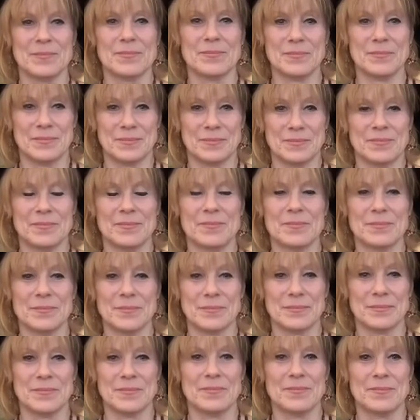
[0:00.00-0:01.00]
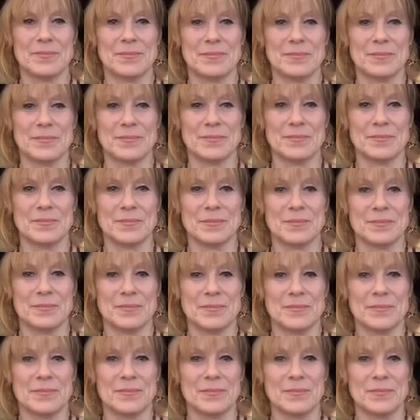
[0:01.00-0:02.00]

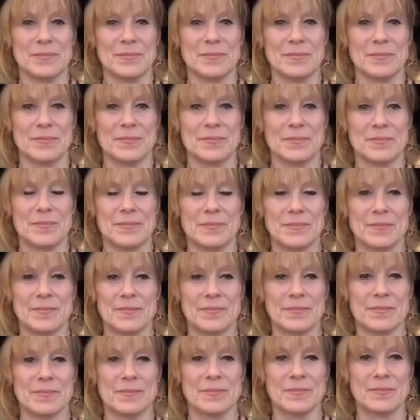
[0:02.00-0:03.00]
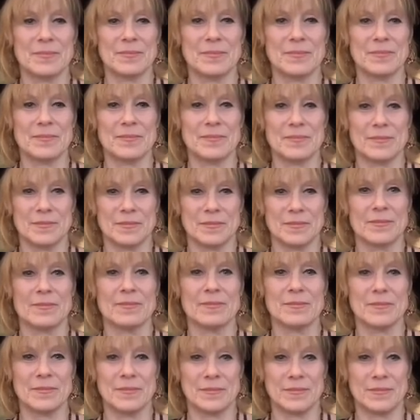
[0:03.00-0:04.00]

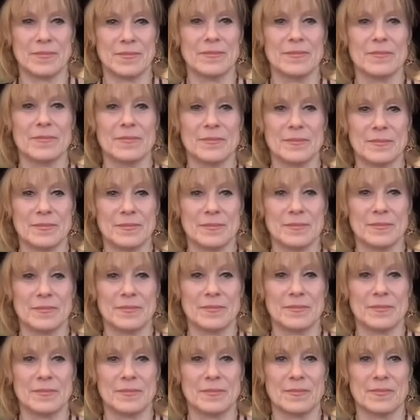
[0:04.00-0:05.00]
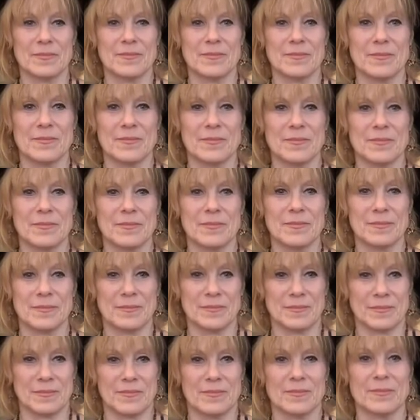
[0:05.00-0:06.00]

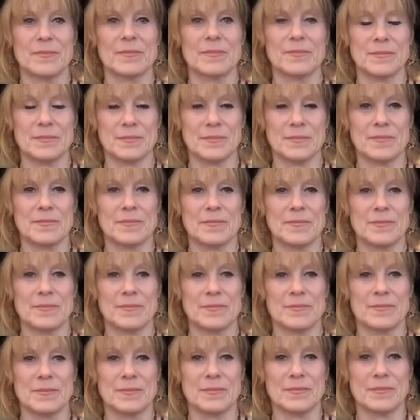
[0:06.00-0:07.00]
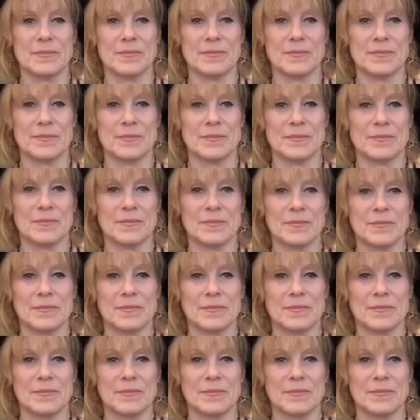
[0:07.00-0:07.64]
[no speech]